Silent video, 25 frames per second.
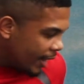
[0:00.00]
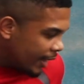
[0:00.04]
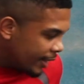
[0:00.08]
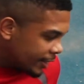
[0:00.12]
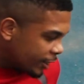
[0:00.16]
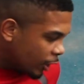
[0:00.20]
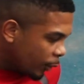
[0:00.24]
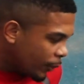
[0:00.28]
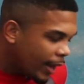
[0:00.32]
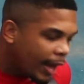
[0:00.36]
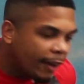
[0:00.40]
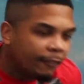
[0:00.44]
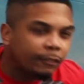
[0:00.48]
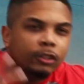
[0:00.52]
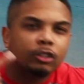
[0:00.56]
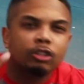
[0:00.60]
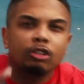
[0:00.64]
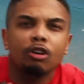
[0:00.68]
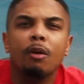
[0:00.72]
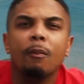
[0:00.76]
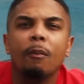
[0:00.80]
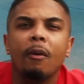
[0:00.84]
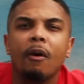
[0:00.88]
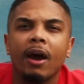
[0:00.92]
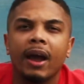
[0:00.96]
So we have
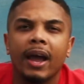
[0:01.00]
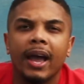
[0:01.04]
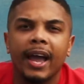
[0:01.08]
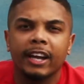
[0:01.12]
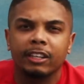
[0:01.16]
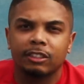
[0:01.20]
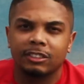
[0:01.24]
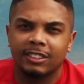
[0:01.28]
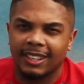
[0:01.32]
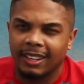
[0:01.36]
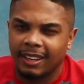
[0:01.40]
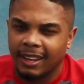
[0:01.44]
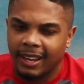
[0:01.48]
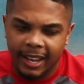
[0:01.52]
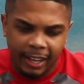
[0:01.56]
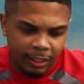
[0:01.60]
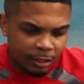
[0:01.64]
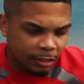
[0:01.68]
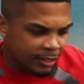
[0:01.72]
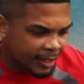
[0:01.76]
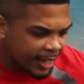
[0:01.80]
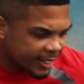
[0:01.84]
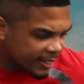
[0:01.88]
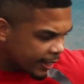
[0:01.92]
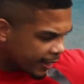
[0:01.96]
two more
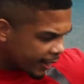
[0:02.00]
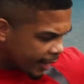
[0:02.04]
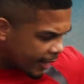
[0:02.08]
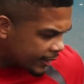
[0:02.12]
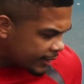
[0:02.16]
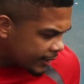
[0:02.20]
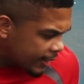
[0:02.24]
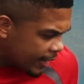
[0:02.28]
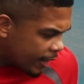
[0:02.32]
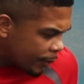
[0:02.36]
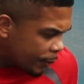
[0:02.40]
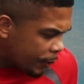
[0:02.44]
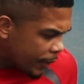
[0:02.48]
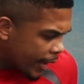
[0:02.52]
exercises, like I said.